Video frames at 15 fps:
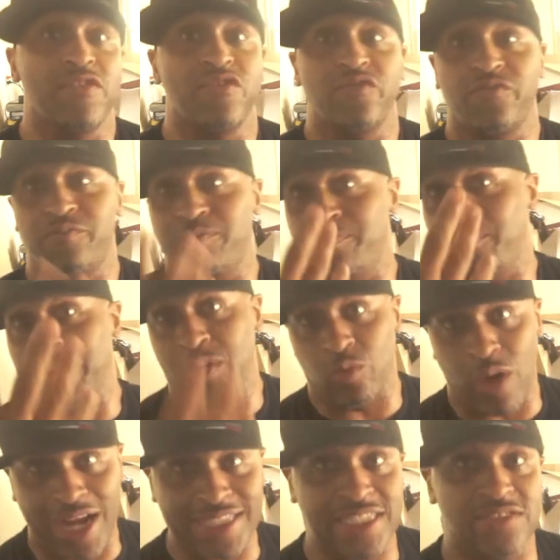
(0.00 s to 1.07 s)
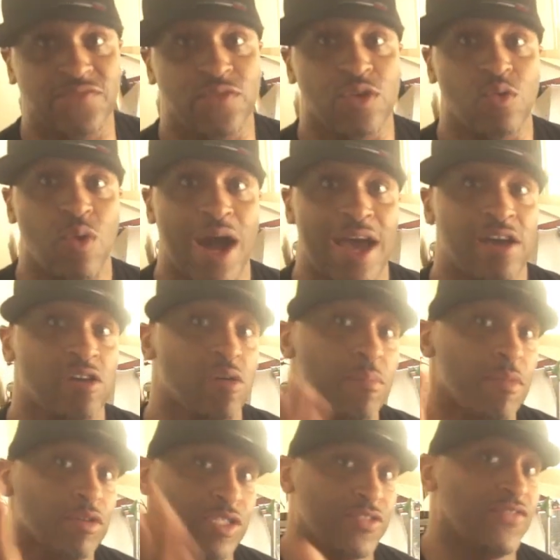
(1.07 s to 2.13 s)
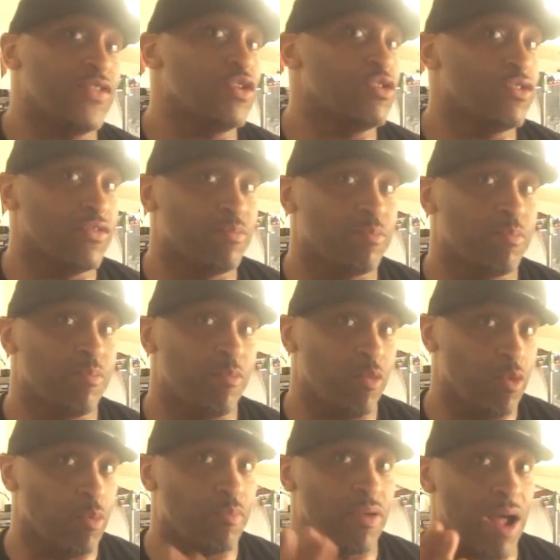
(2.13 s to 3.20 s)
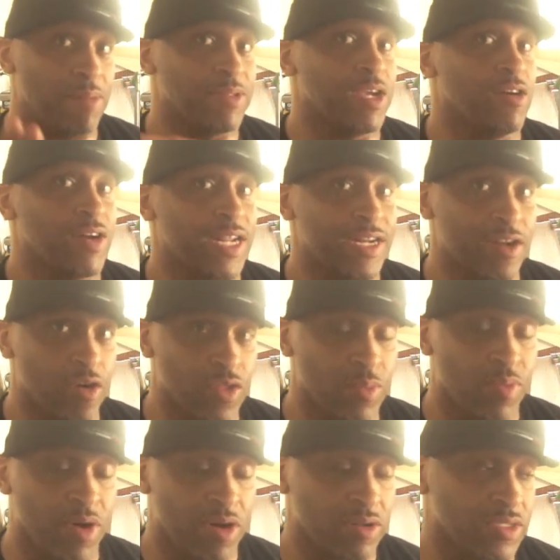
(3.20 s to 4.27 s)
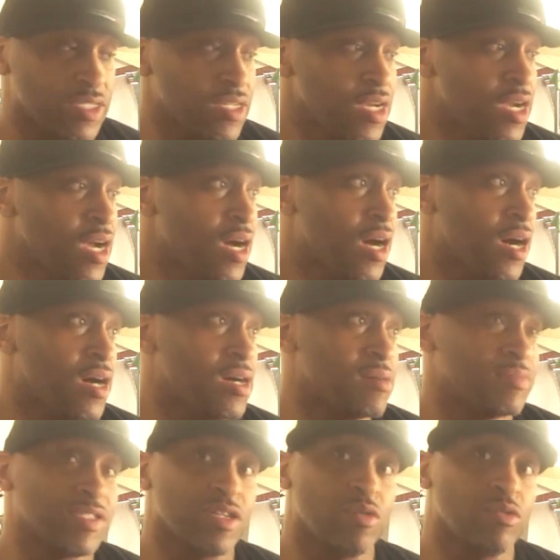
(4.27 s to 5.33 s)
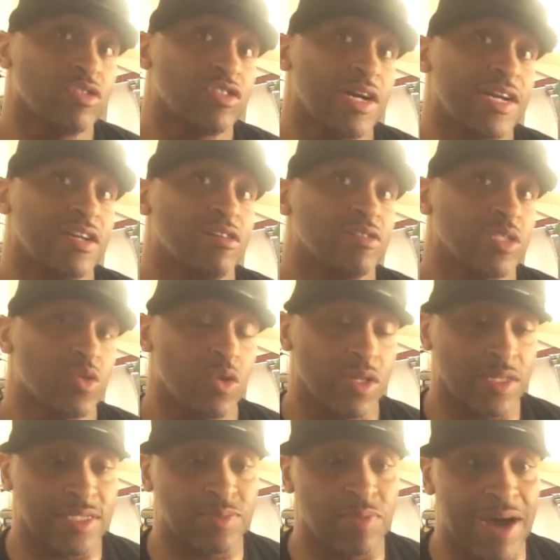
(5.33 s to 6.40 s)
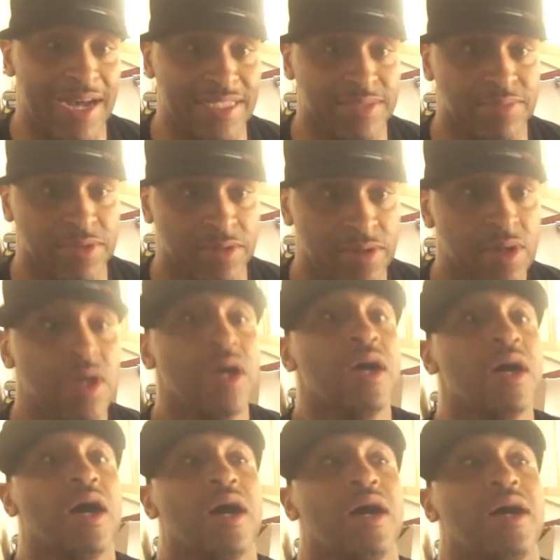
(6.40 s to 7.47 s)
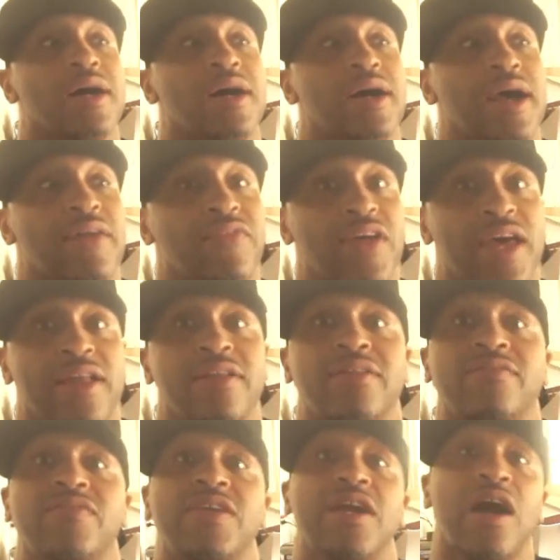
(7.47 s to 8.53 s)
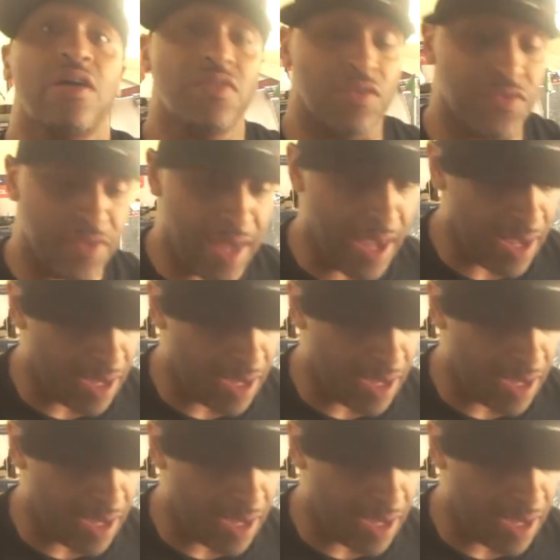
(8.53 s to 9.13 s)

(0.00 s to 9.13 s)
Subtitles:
you've been watching for a while, most of you will probably already know the parts, so we'll try to go as quickly as possible. And then the other thing,